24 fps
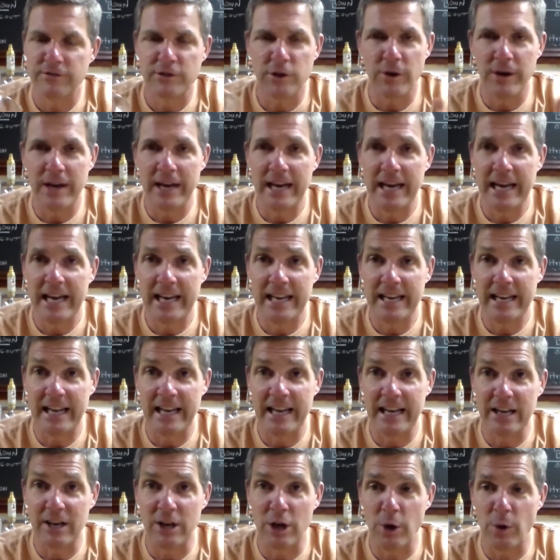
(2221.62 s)
let's go ahead
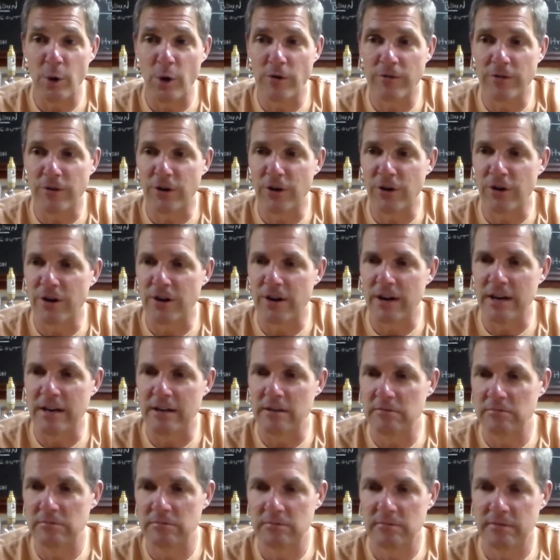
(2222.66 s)
and go
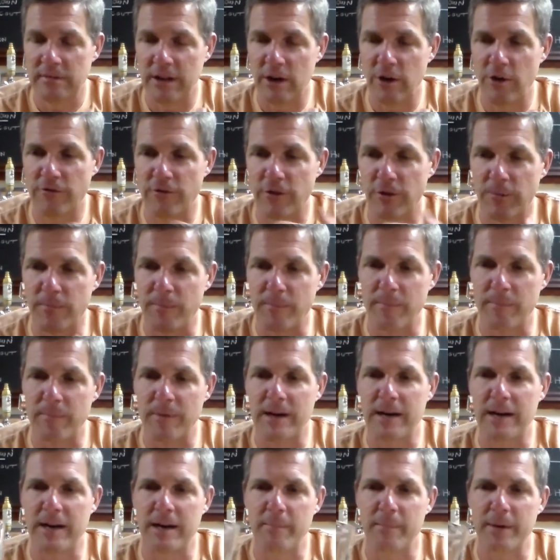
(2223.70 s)
over
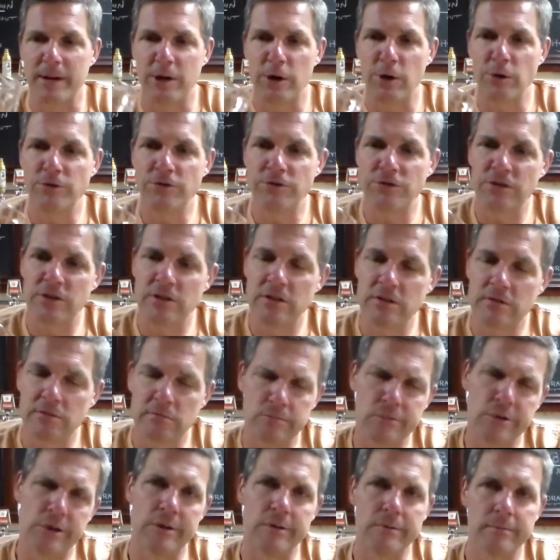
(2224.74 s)
my notes.
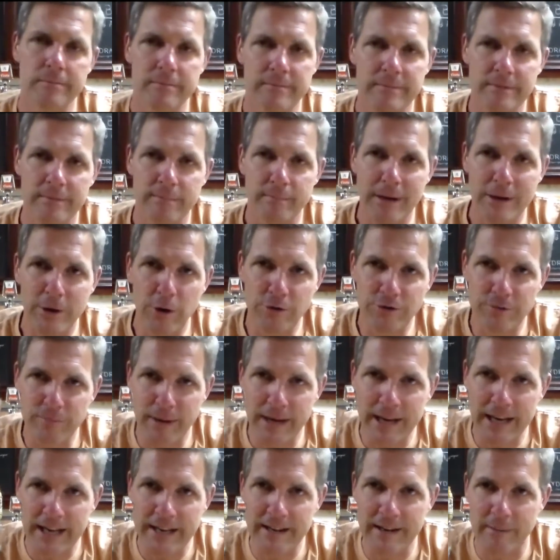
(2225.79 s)
Well, my notes in
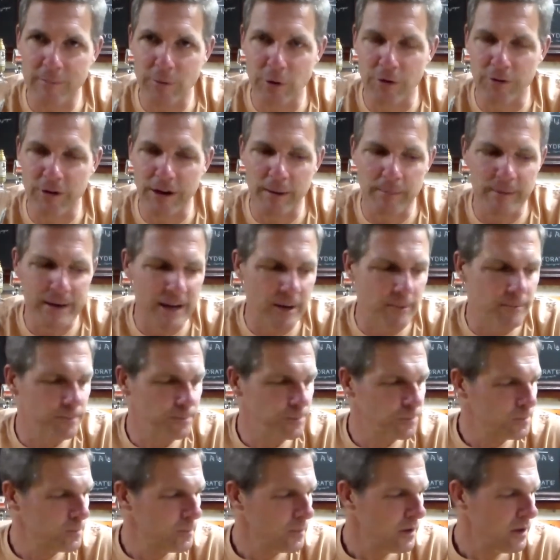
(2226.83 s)
my head, and I'm going to write them down.
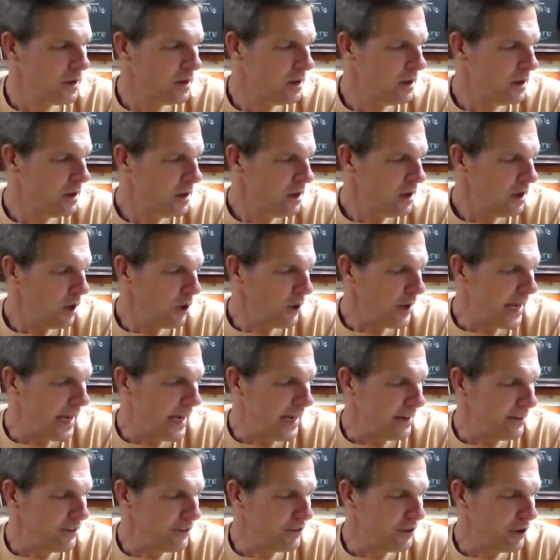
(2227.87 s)

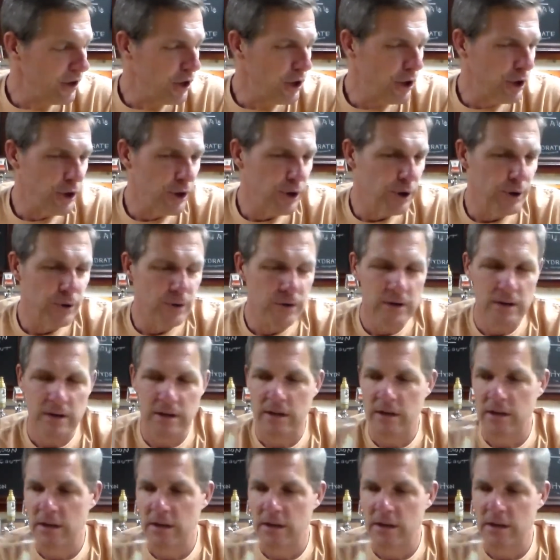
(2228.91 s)
Okay, so